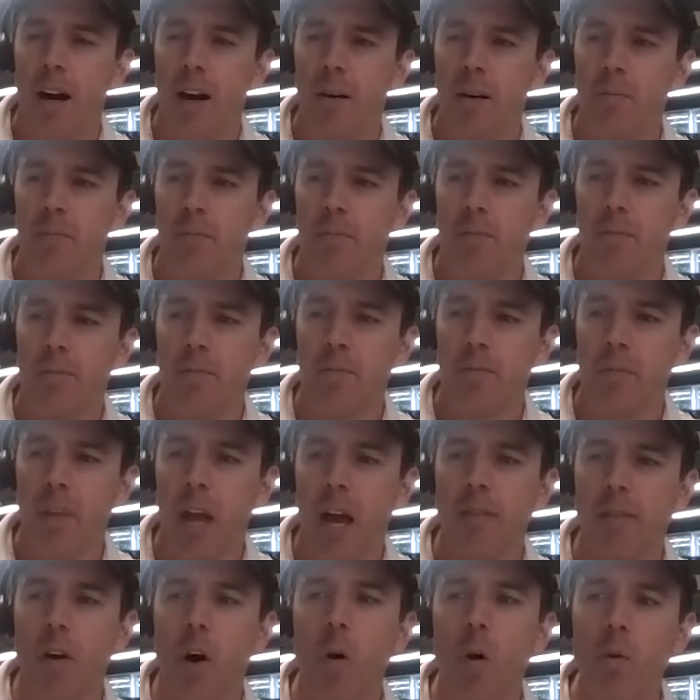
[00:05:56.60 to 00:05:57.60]

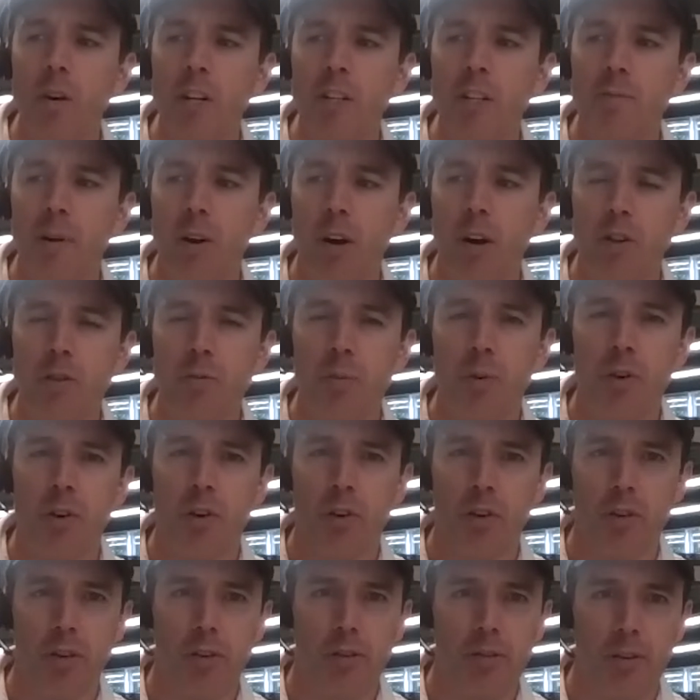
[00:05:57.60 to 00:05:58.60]
I've always been
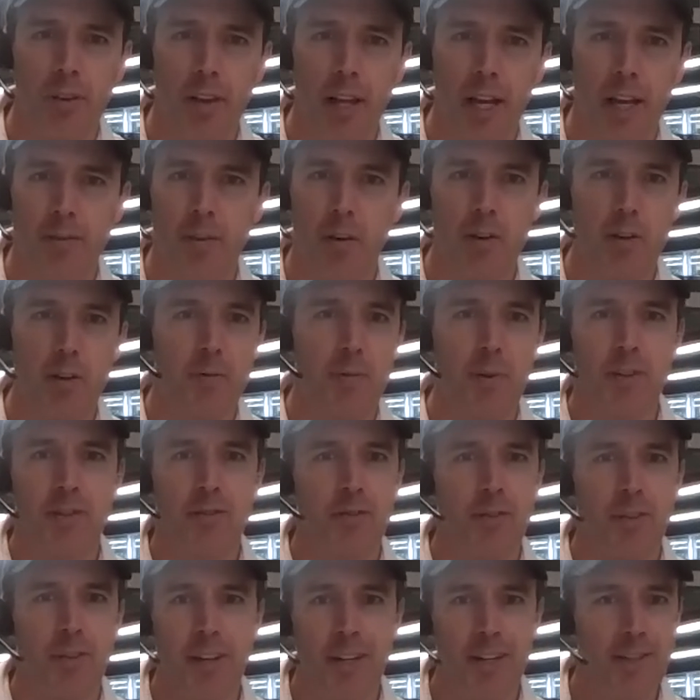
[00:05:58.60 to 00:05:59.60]
entrepreneurial. Like I've always
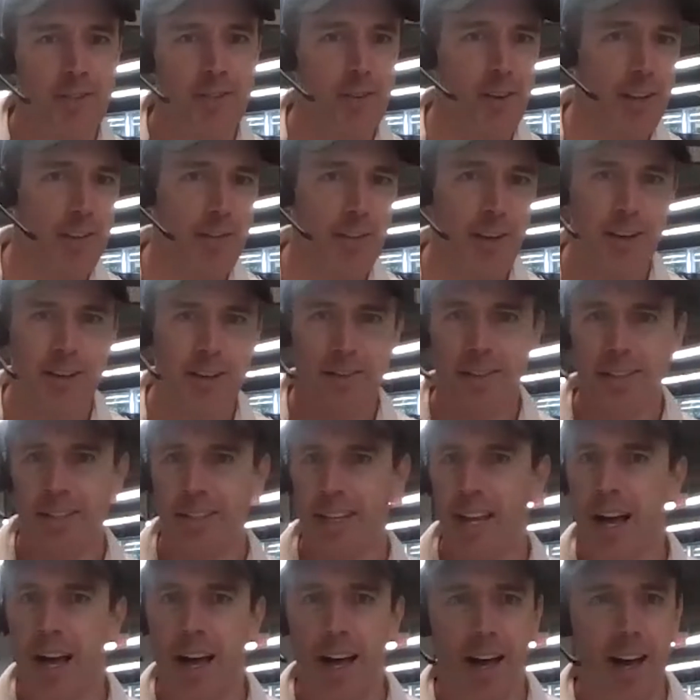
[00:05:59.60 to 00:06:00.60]
been sort of like starting things on
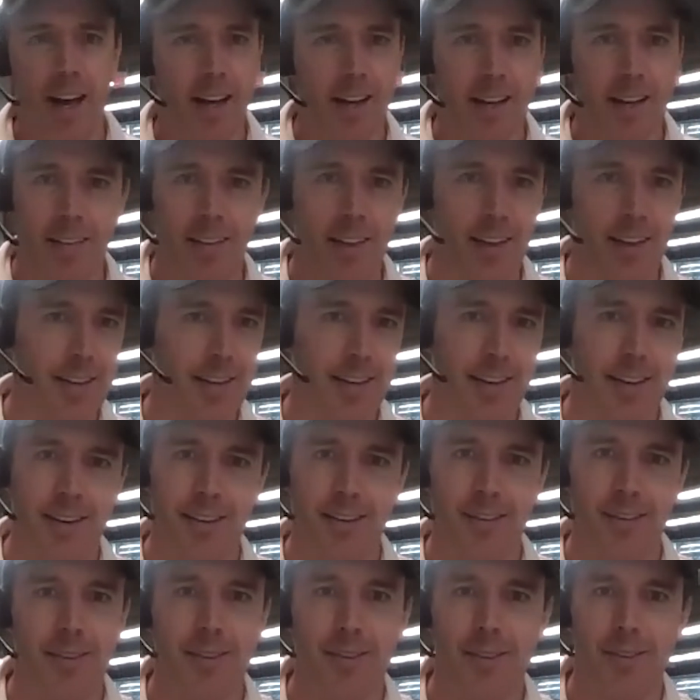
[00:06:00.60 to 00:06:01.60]
the side and like,
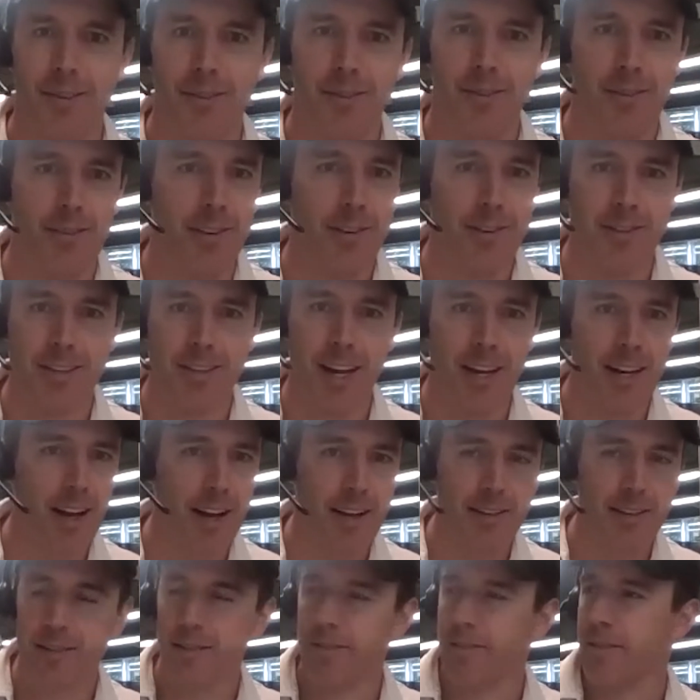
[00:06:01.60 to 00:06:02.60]
little
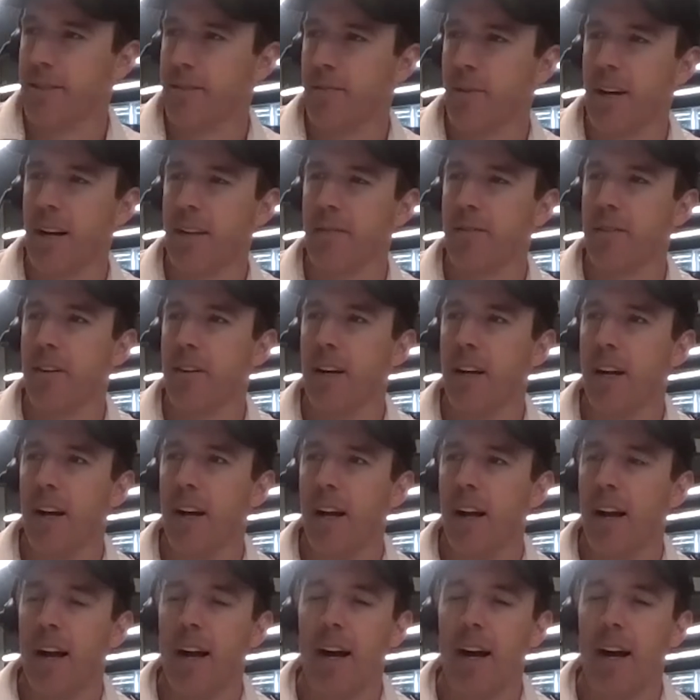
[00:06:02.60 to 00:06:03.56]
side hustles and whatever.